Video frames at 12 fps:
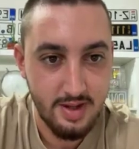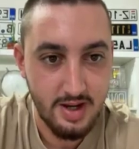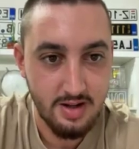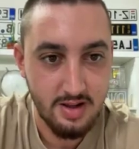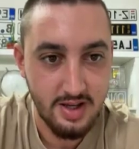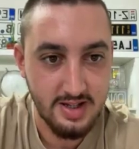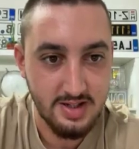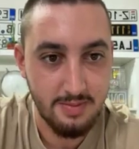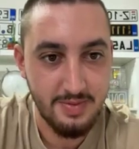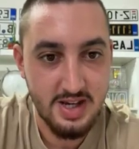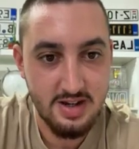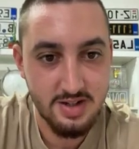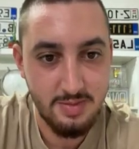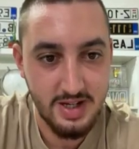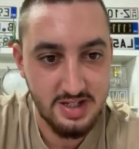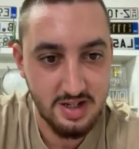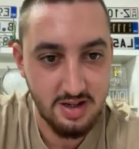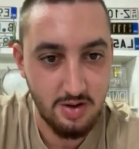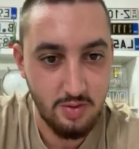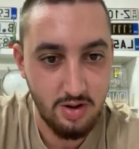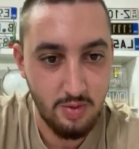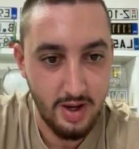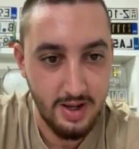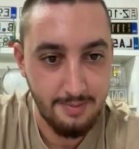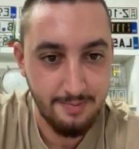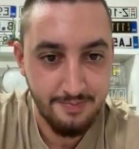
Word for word: And clicking something else makes it go away.